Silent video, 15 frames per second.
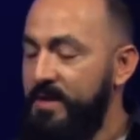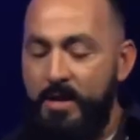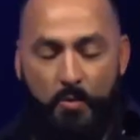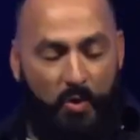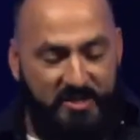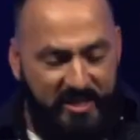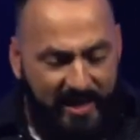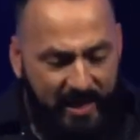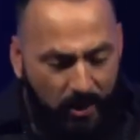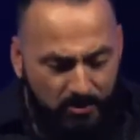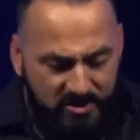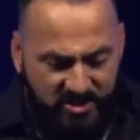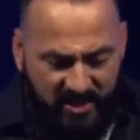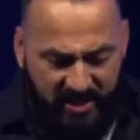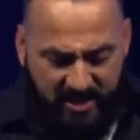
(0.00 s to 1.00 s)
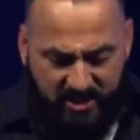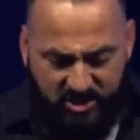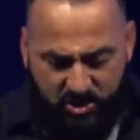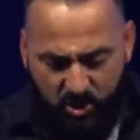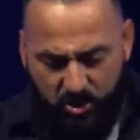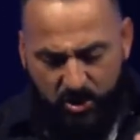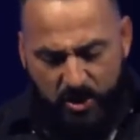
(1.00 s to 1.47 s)
What they don't see
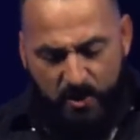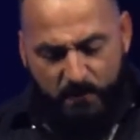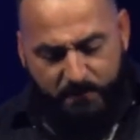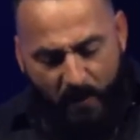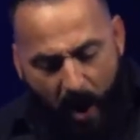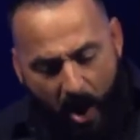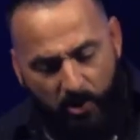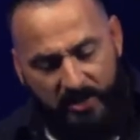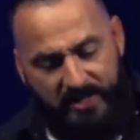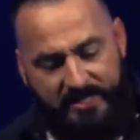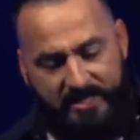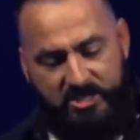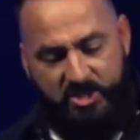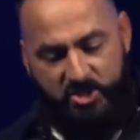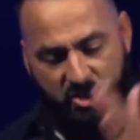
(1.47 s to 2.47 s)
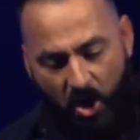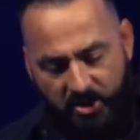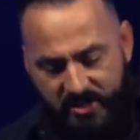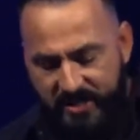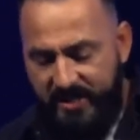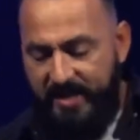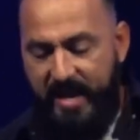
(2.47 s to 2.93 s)
is you're falling and
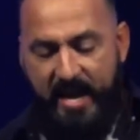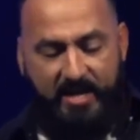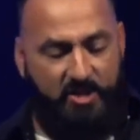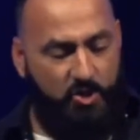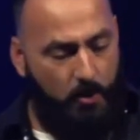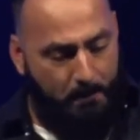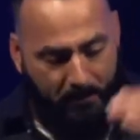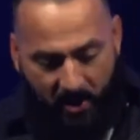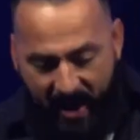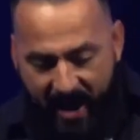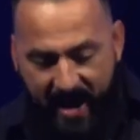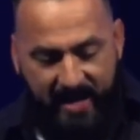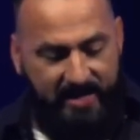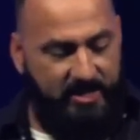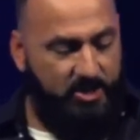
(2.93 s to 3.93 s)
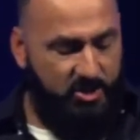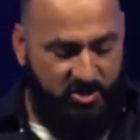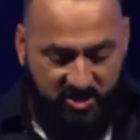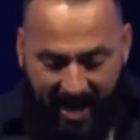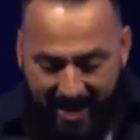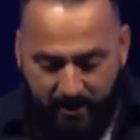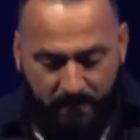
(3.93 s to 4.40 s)
starting again, and you're praying and you're
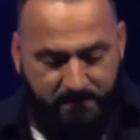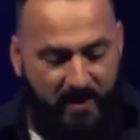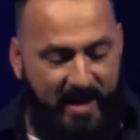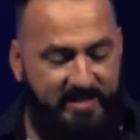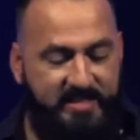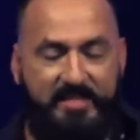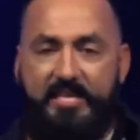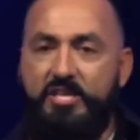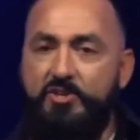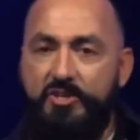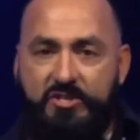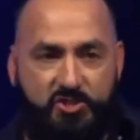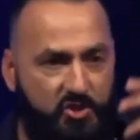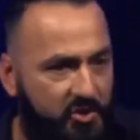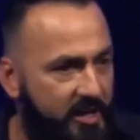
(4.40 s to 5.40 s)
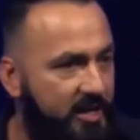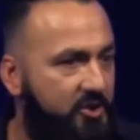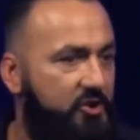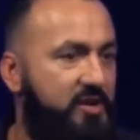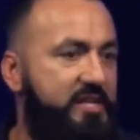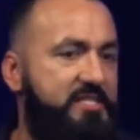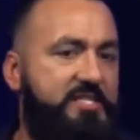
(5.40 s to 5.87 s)
sacrificing and you're enduring
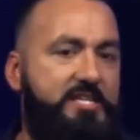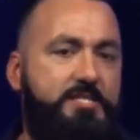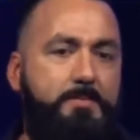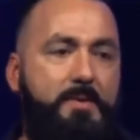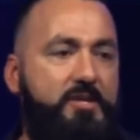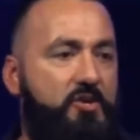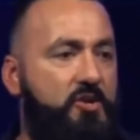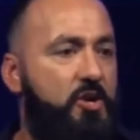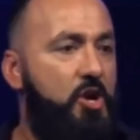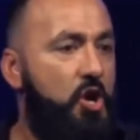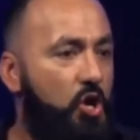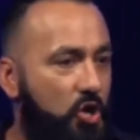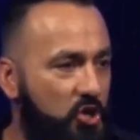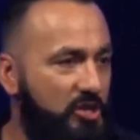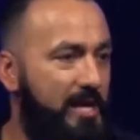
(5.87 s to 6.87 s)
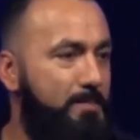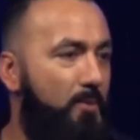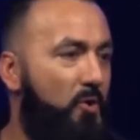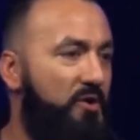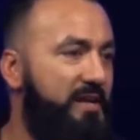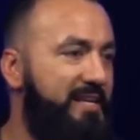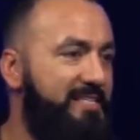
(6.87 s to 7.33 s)
criticism in your early
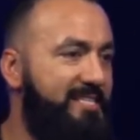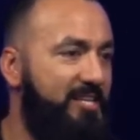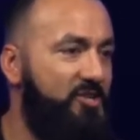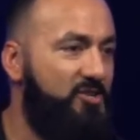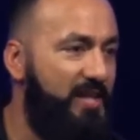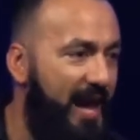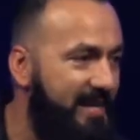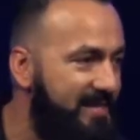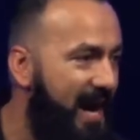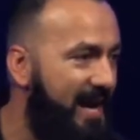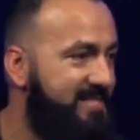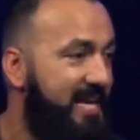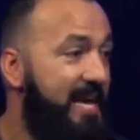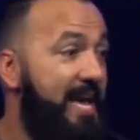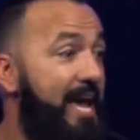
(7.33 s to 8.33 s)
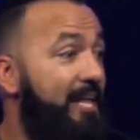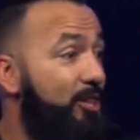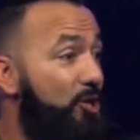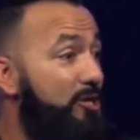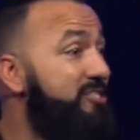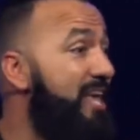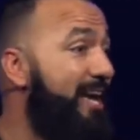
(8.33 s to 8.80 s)
mornings and your late nights. It
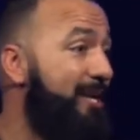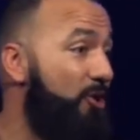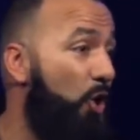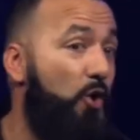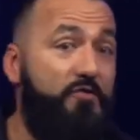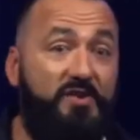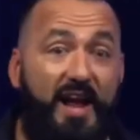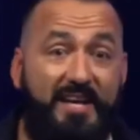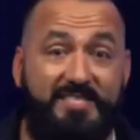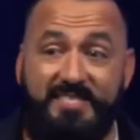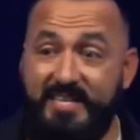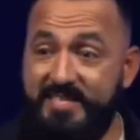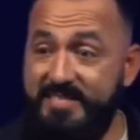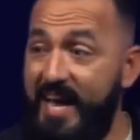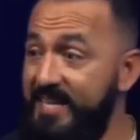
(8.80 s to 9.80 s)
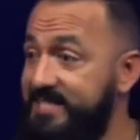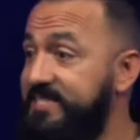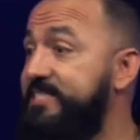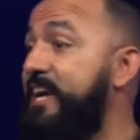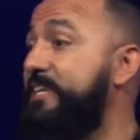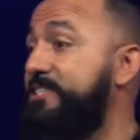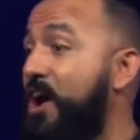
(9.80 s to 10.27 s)
looks like an overnight success.
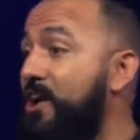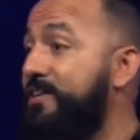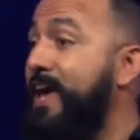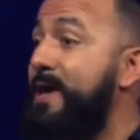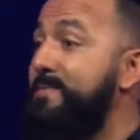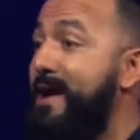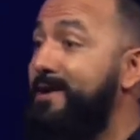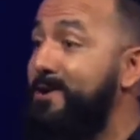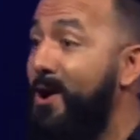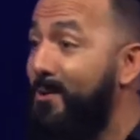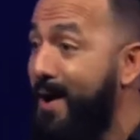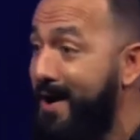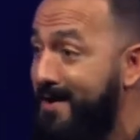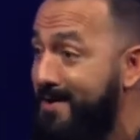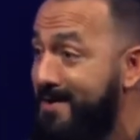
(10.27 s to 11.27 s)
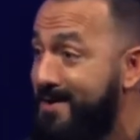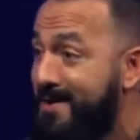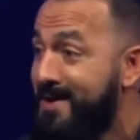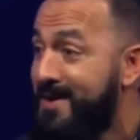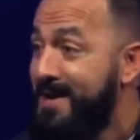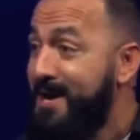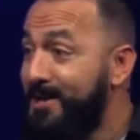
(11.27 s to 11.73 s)
TikTok came out of nowhere.
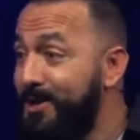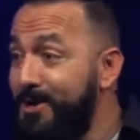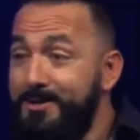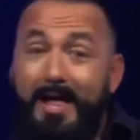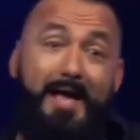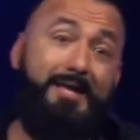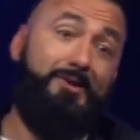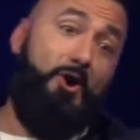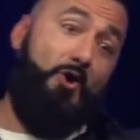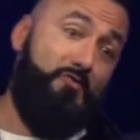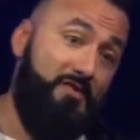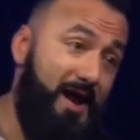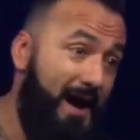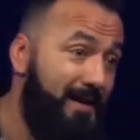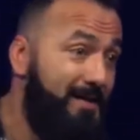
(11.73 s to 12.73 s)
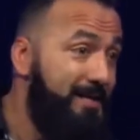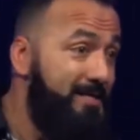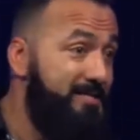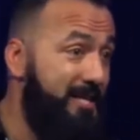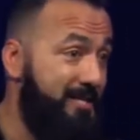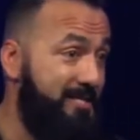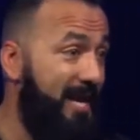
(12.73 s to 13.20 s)
It looked like an overnight
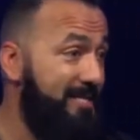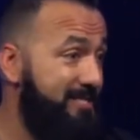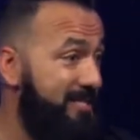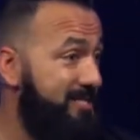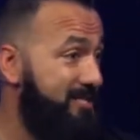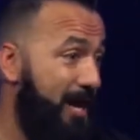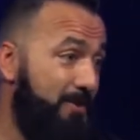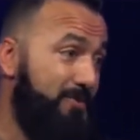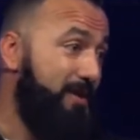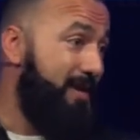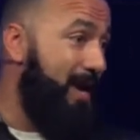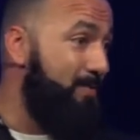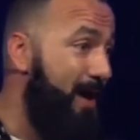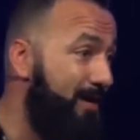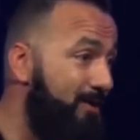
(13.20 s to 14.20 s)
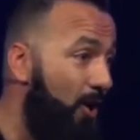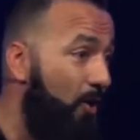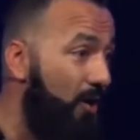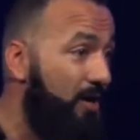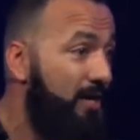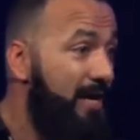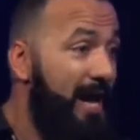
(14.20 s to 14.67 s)
success. Discovery came out of
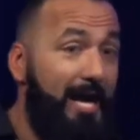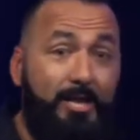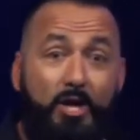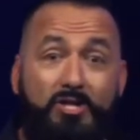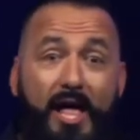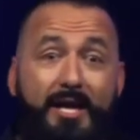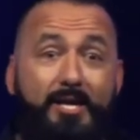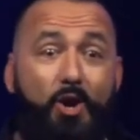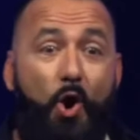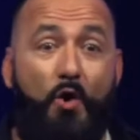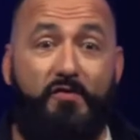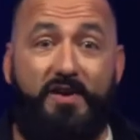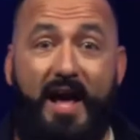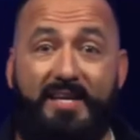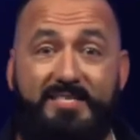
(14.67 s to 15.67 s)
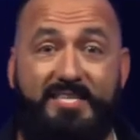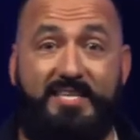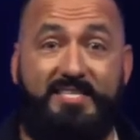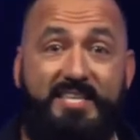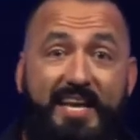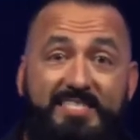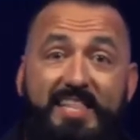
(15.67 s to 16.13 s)
nowhere. It looked like an overnight
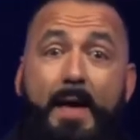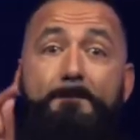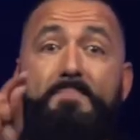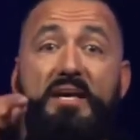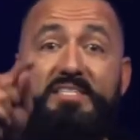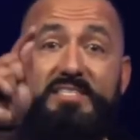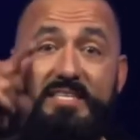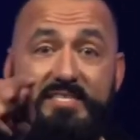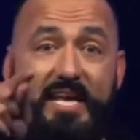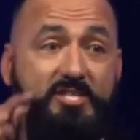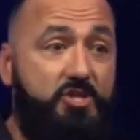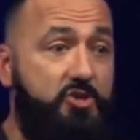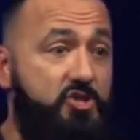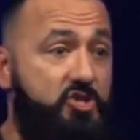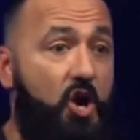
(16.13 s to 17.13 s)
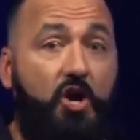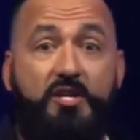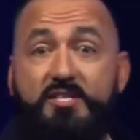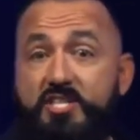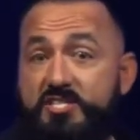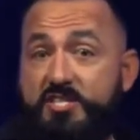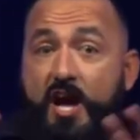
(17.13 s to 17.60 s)
success. That business that you
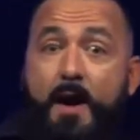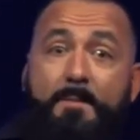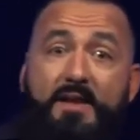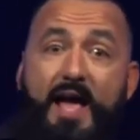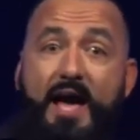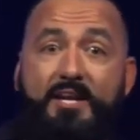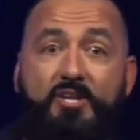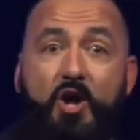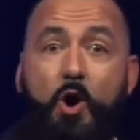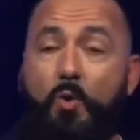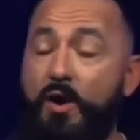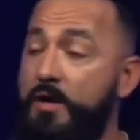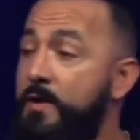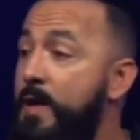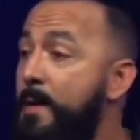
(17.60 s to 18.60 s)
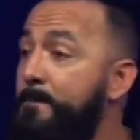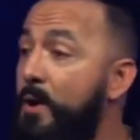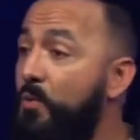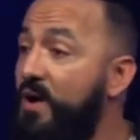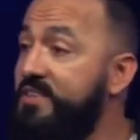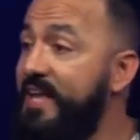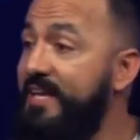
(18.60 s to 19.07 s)
started just coming out of nowhere. But
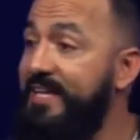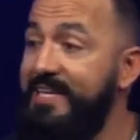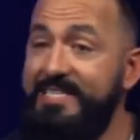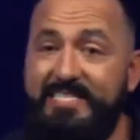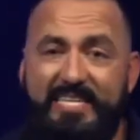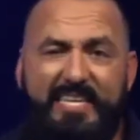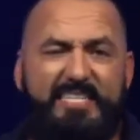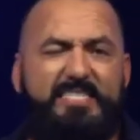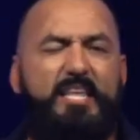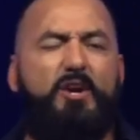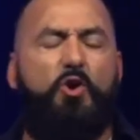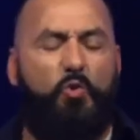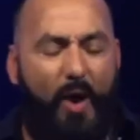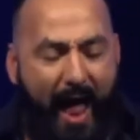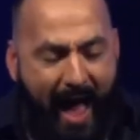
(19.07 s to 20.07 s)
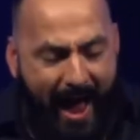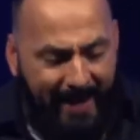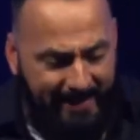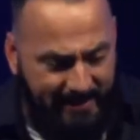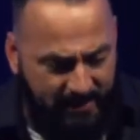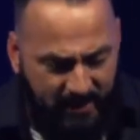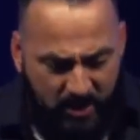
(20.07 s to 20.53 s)
what they didn't see is the
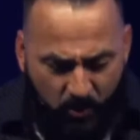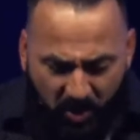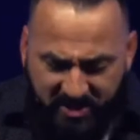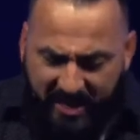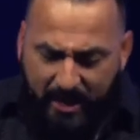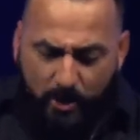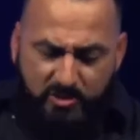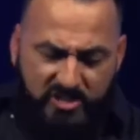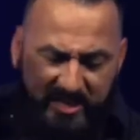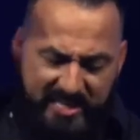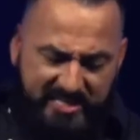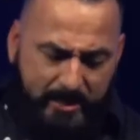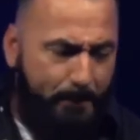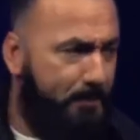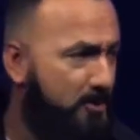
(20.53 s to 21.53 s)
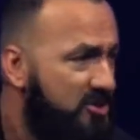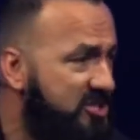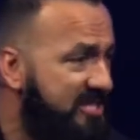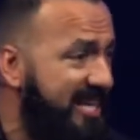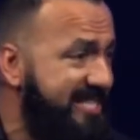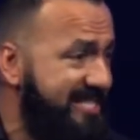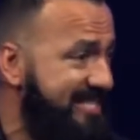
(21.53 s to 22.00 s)
grind. What they don't see is the
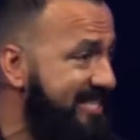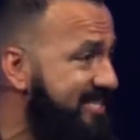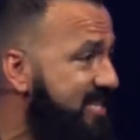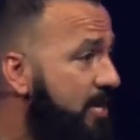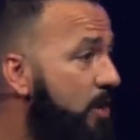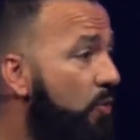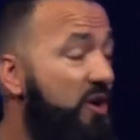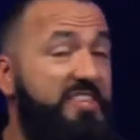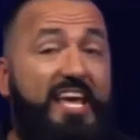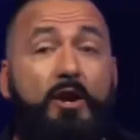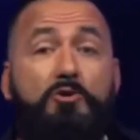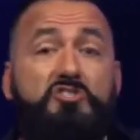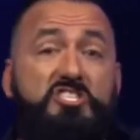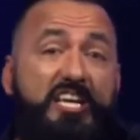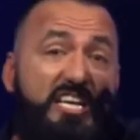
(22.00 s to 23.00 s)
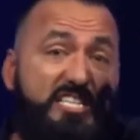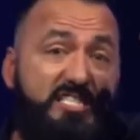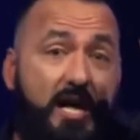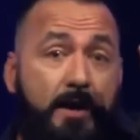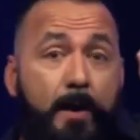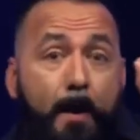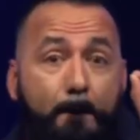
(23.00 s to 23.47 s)
persistence. What they don't see is
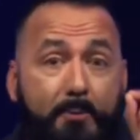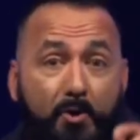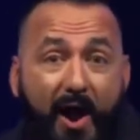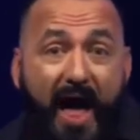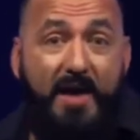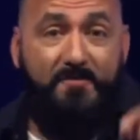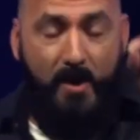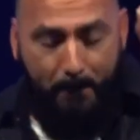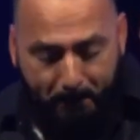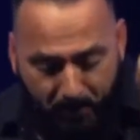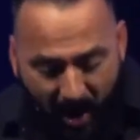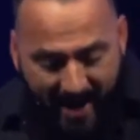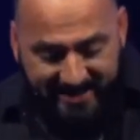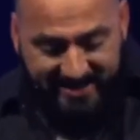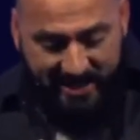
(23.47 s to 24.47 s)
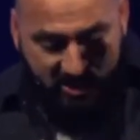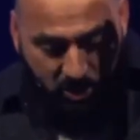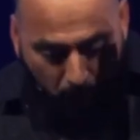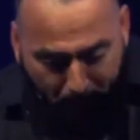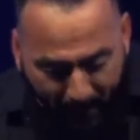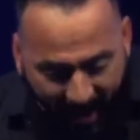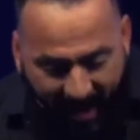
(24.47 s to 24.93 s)
the private price that
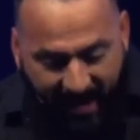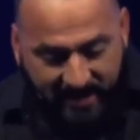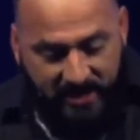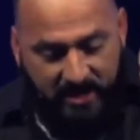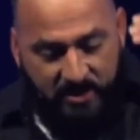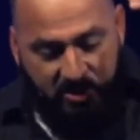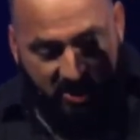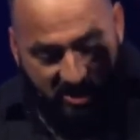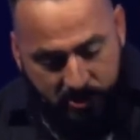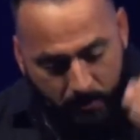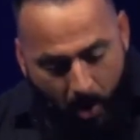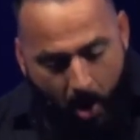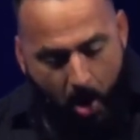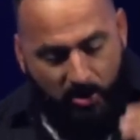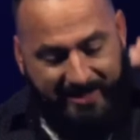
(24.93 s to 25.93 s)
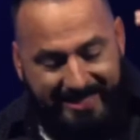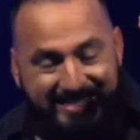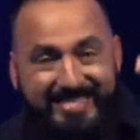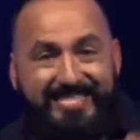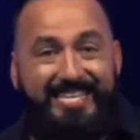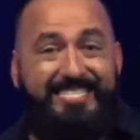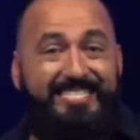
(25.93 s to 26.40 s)
you paid, the small,
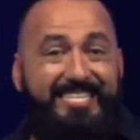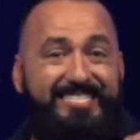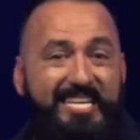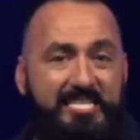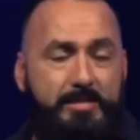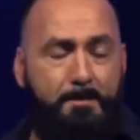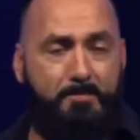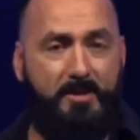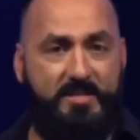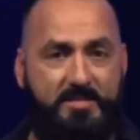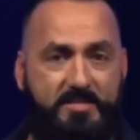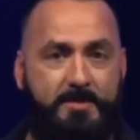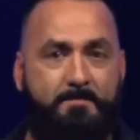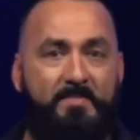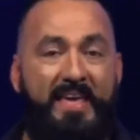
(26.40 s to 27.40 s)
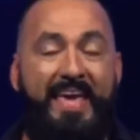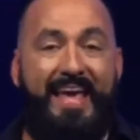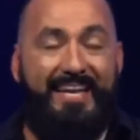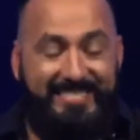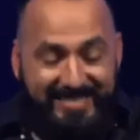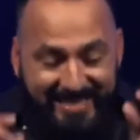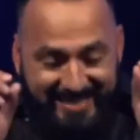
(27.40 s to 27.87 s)
consistent disciplines.
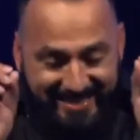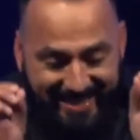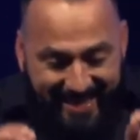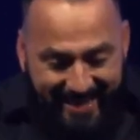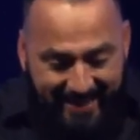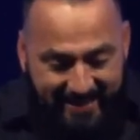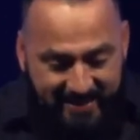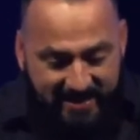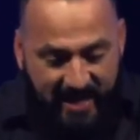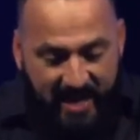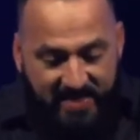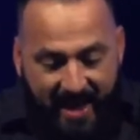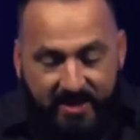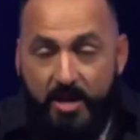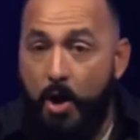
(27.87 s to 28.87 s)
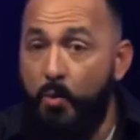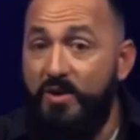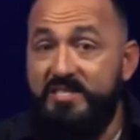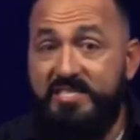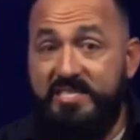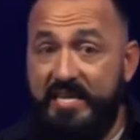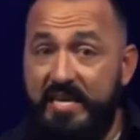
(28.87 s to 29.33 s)
It's the things that no
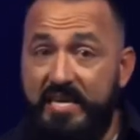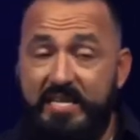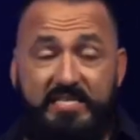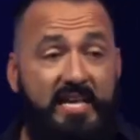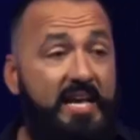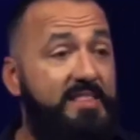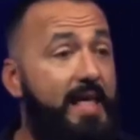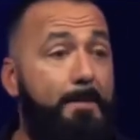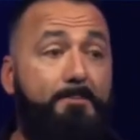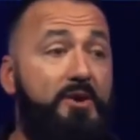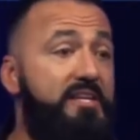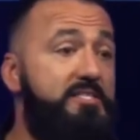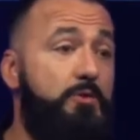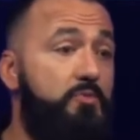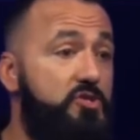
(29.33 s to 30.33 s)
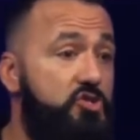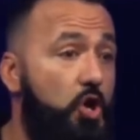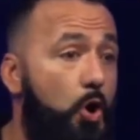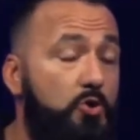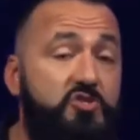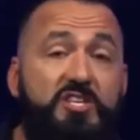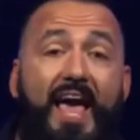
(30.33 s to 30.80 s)
one sees that brings the
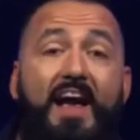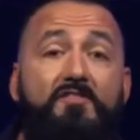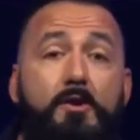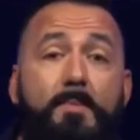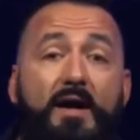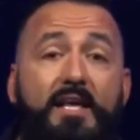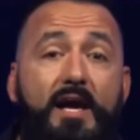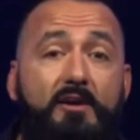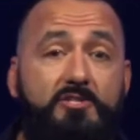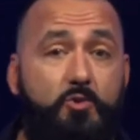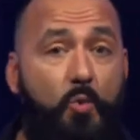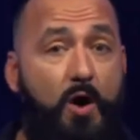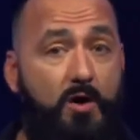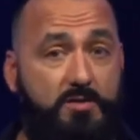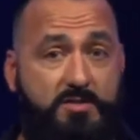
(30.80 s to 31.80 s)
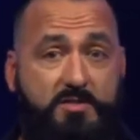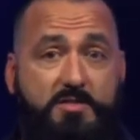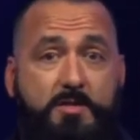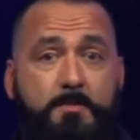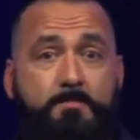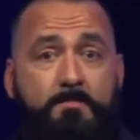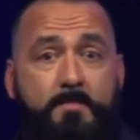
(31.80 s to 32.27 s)
results everybody else wants.